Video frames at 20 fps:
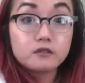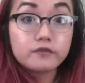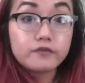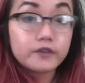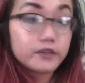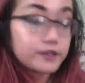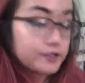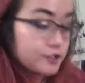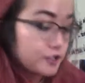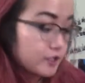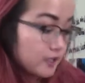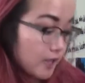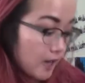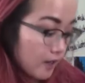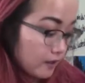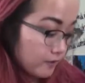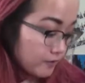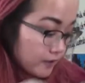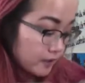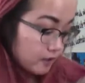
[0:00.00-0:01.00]
finished an
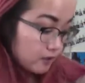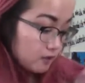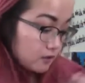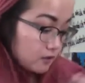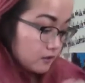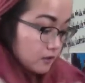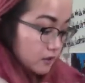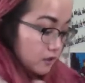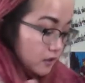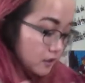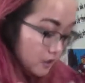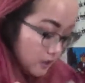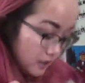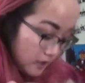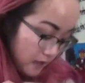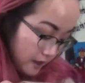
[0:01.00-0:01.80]
Advil.